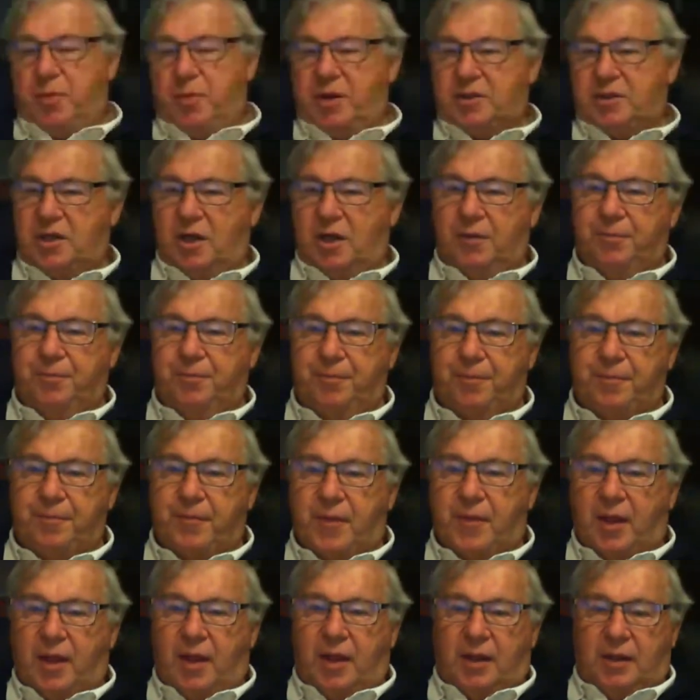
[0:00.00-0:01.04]
Massa.
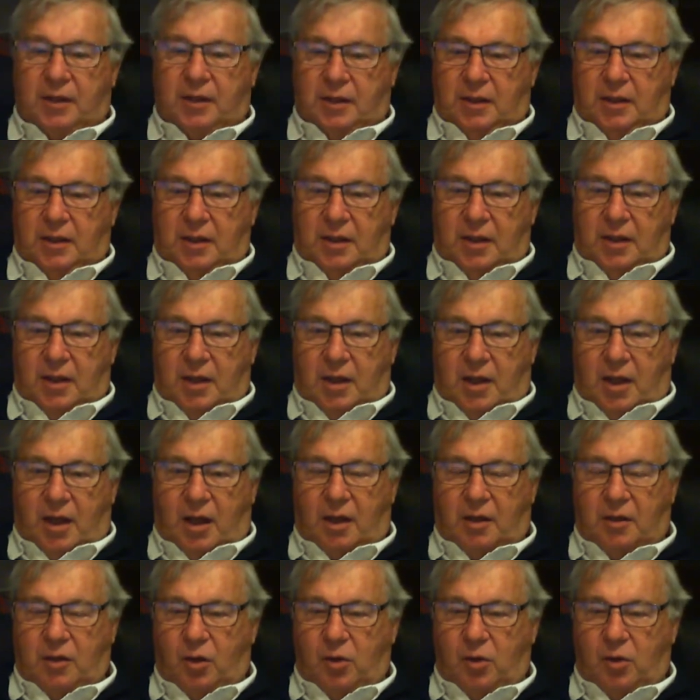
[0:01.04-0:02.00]
Like,